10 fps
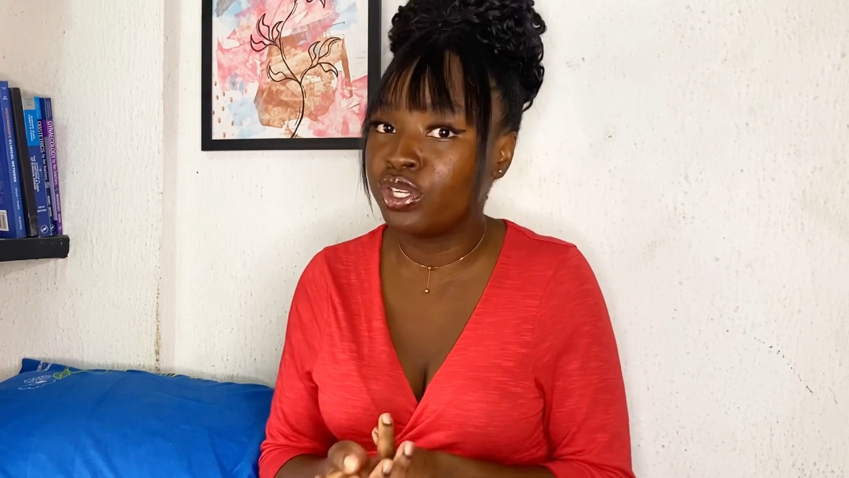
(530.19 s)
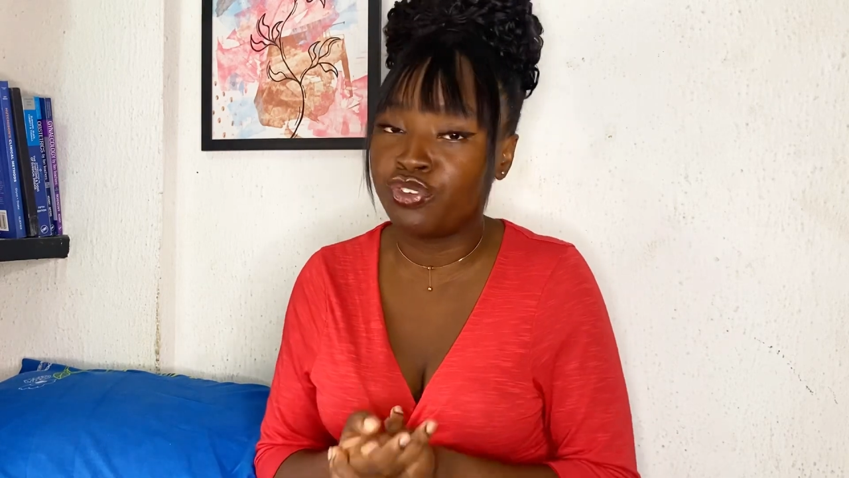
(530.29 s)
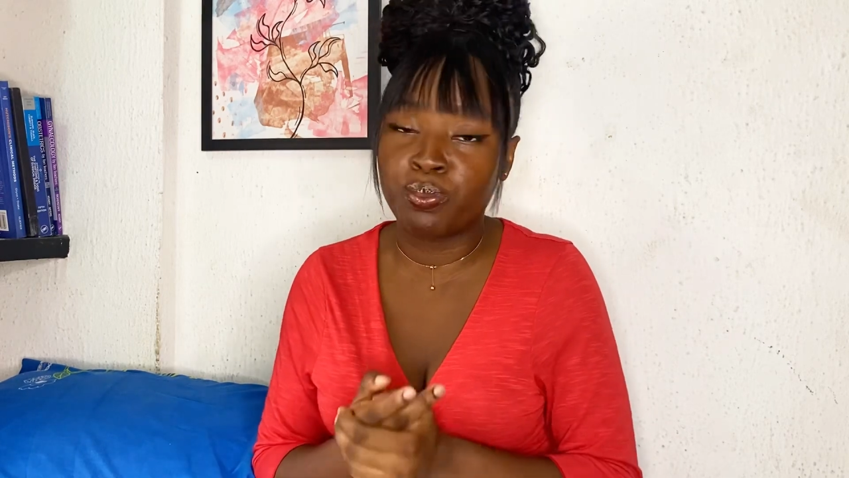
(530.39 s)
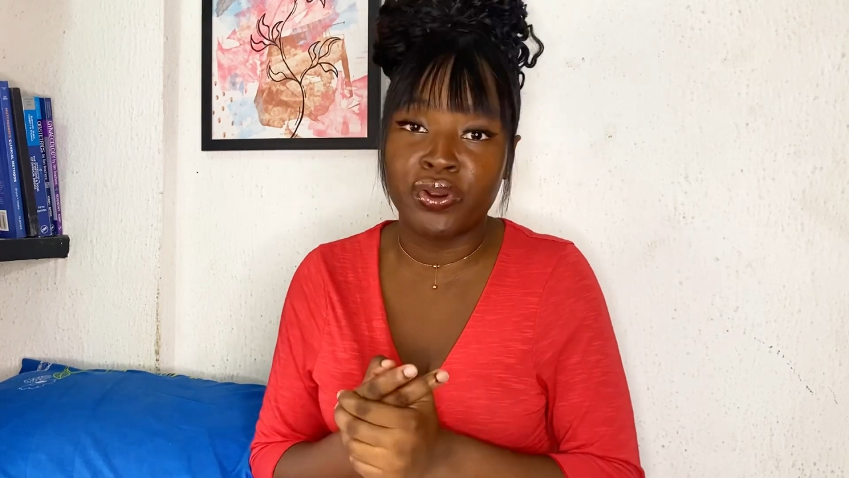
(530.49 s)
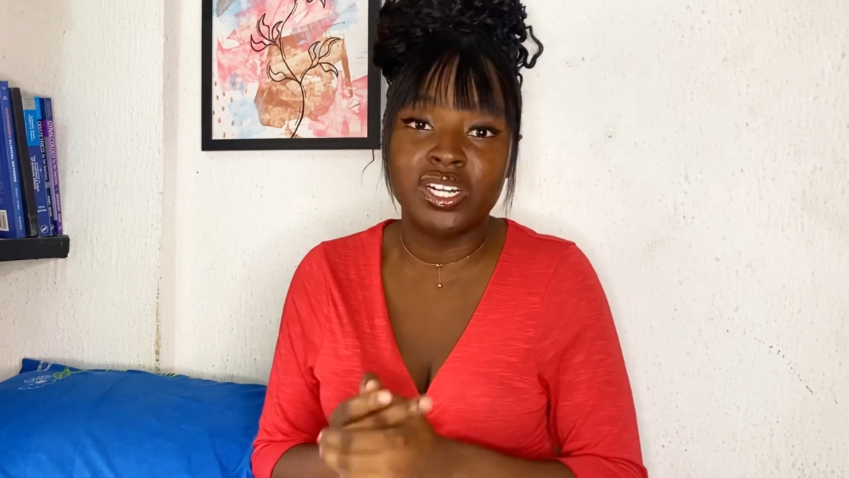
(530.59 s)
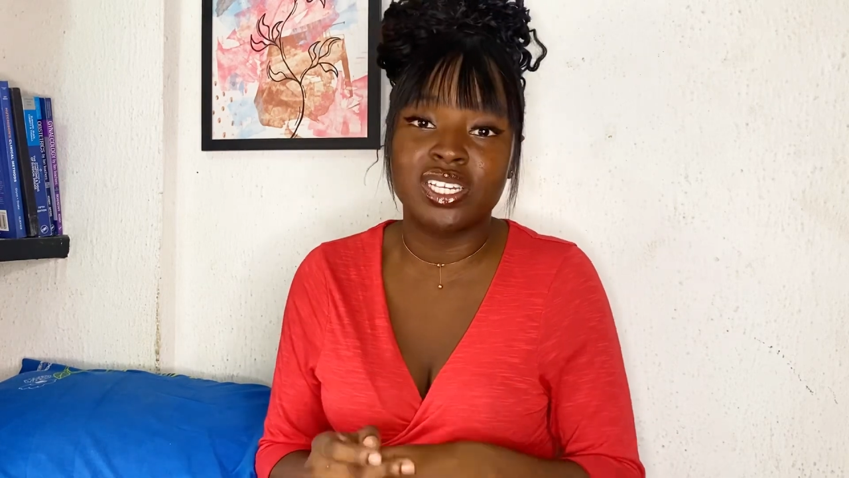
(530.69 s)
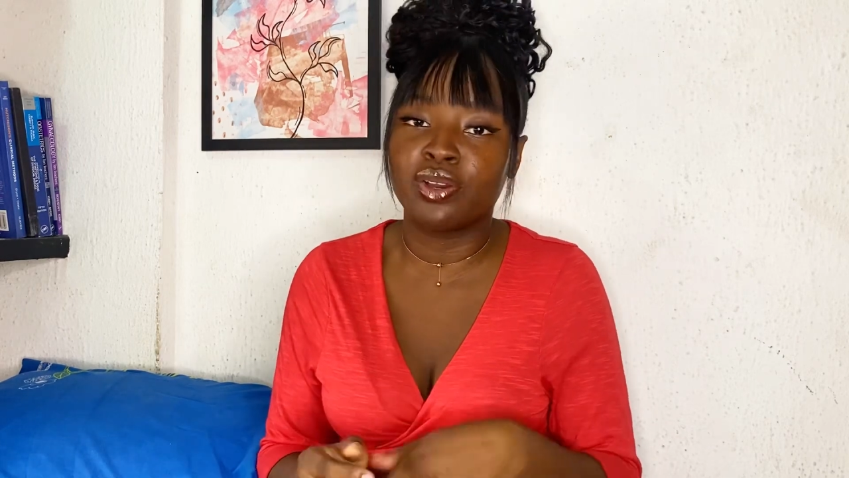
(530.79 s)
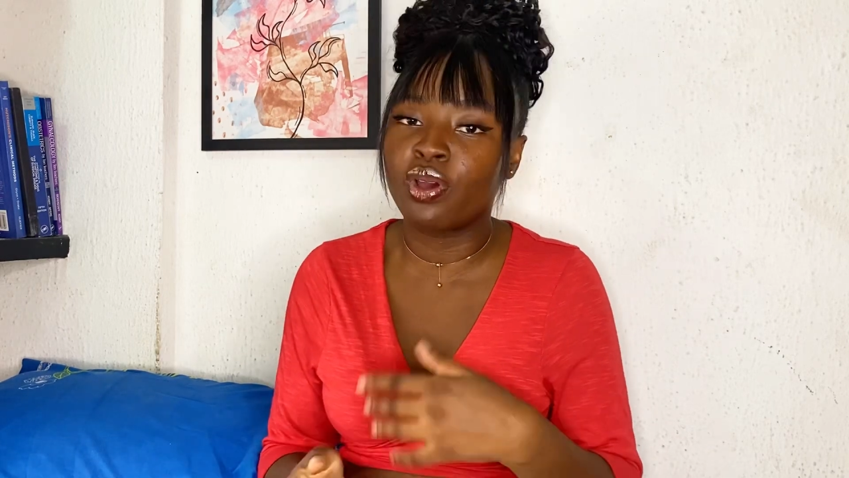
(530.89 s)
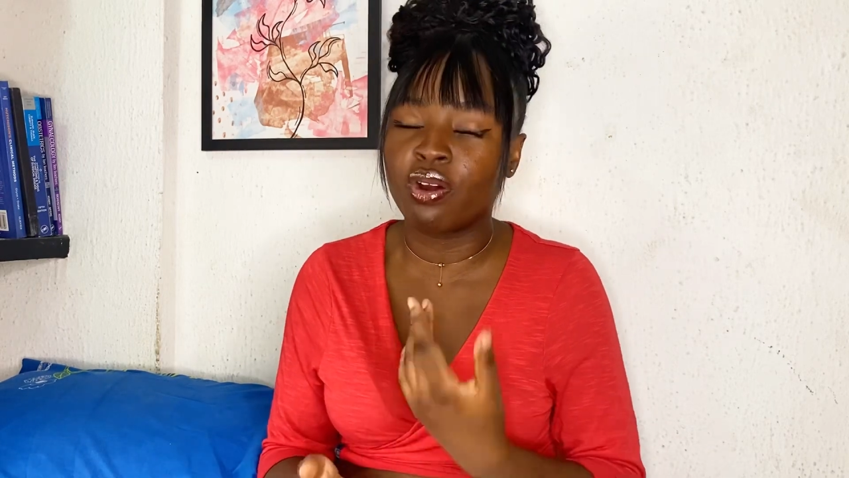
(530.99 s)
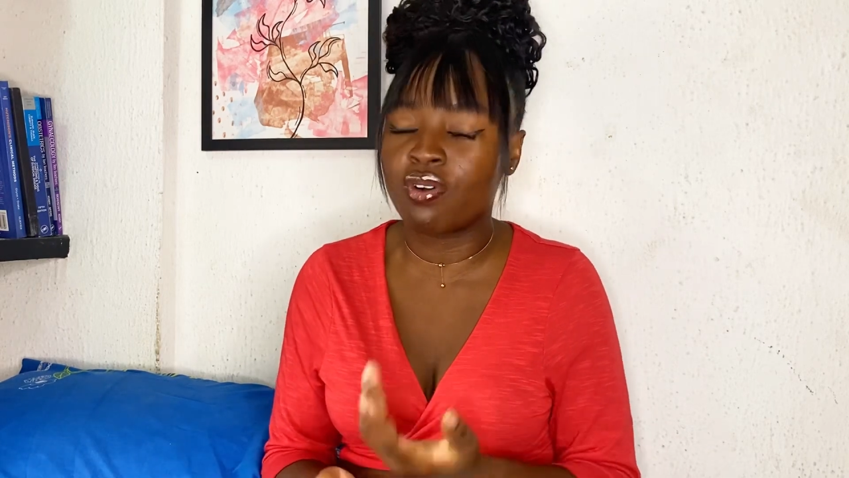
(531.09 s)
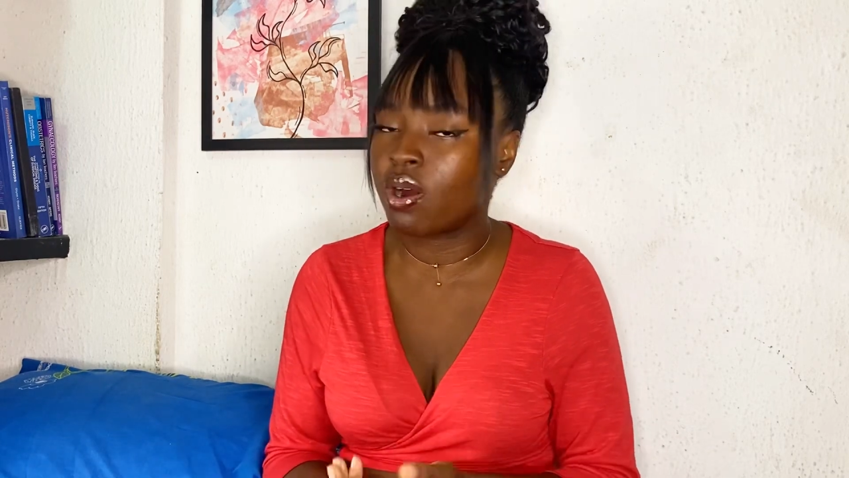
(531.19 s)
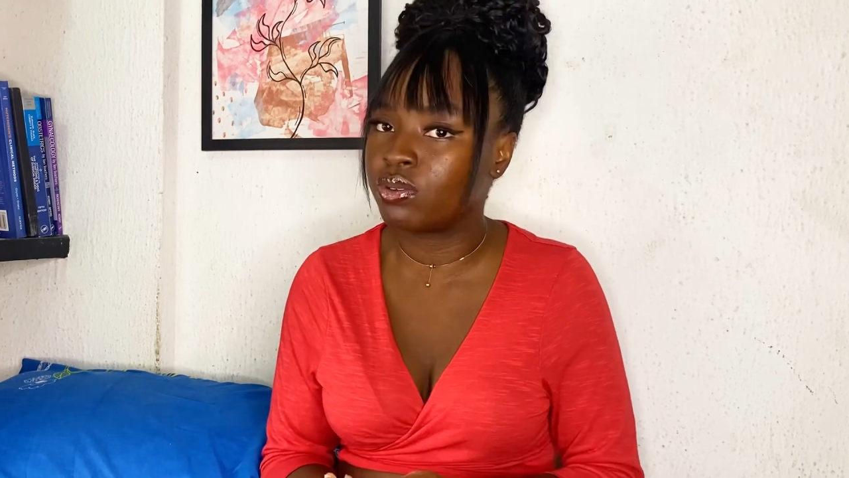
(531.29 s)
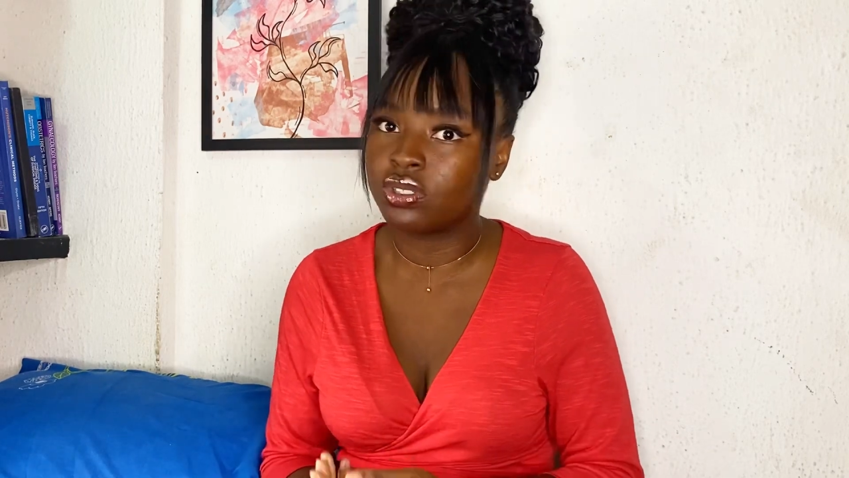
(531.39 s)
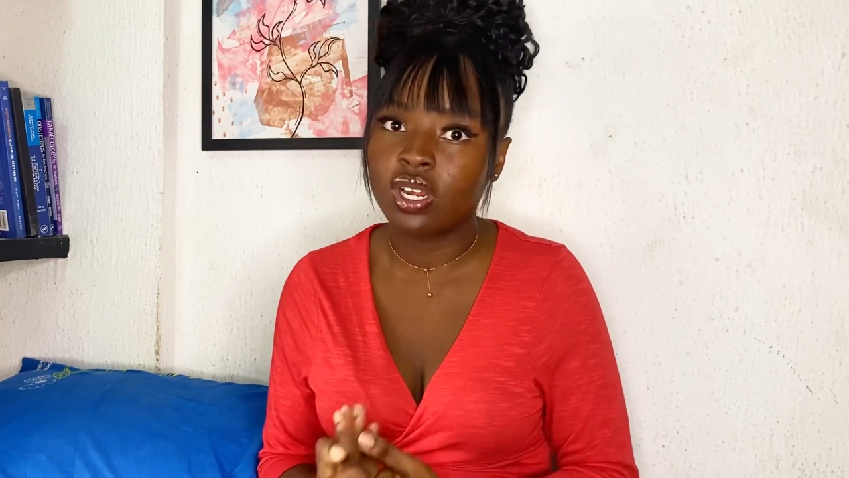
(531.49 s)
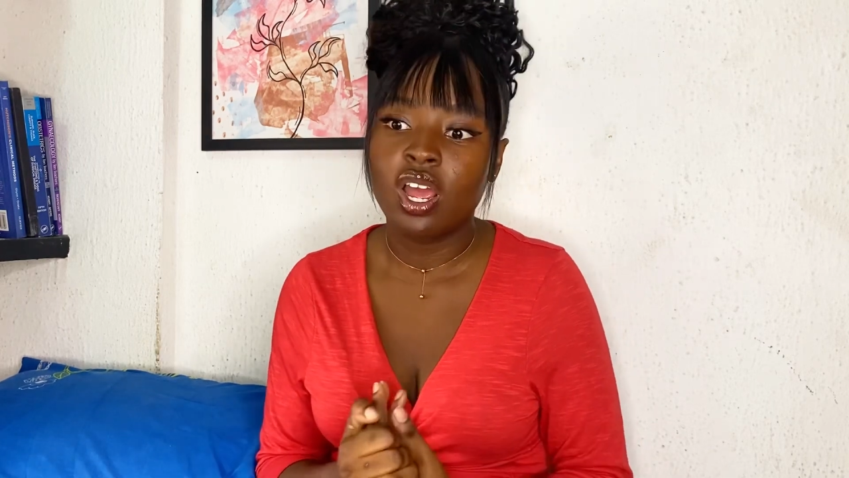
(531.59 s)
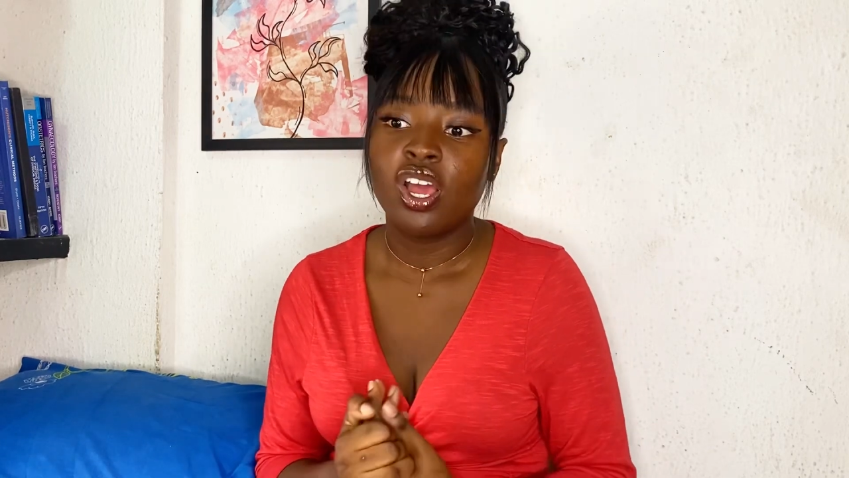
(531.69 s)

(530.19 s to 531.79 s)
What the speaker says: if your parents are not around.